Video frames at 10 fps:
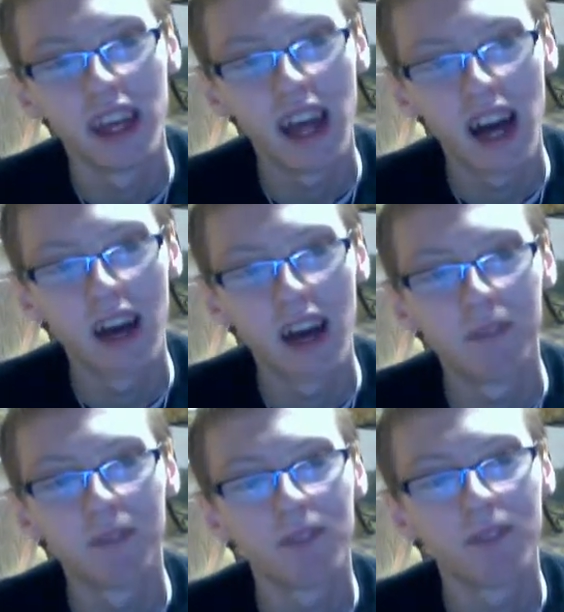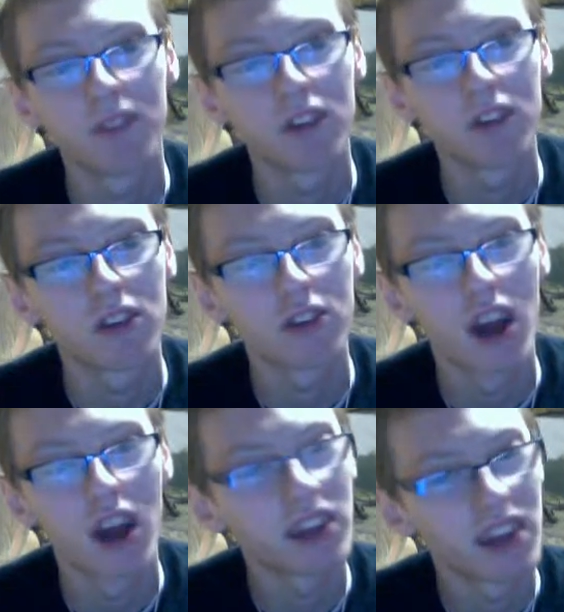there's no
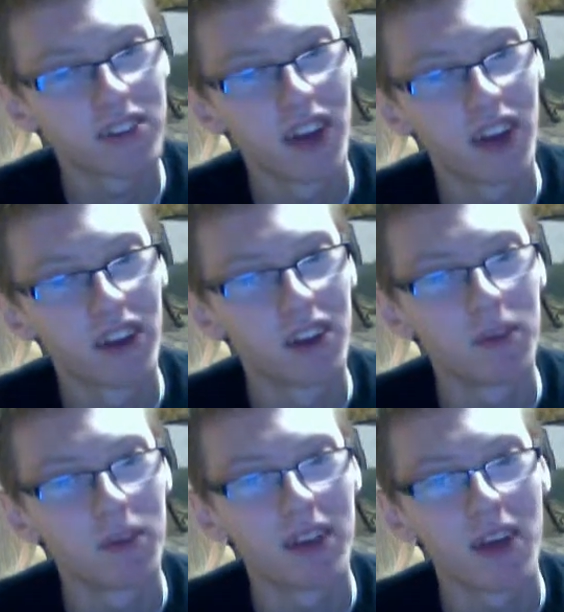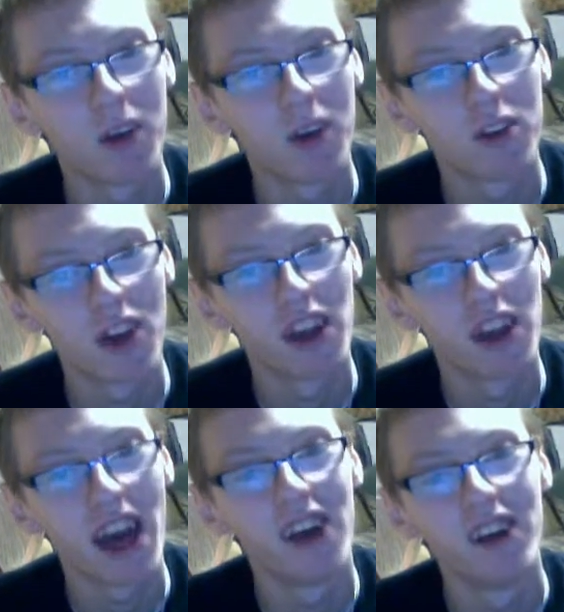shock that it's not gonna be that well thought
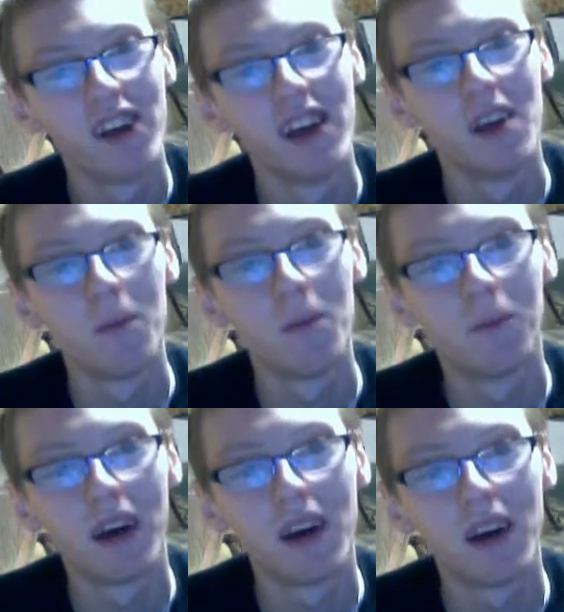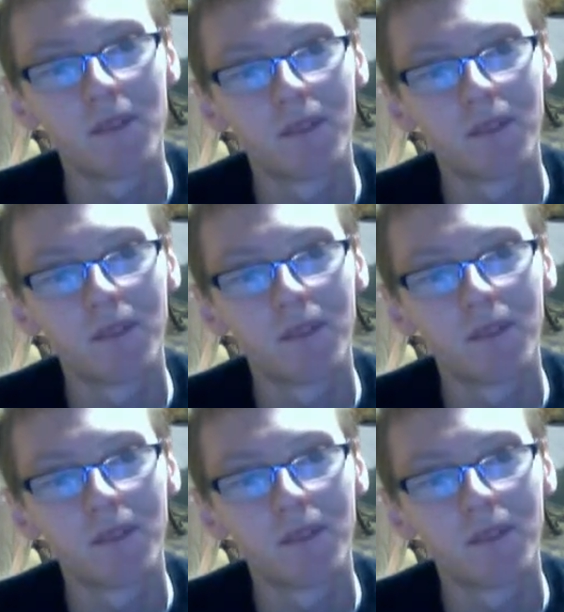out. But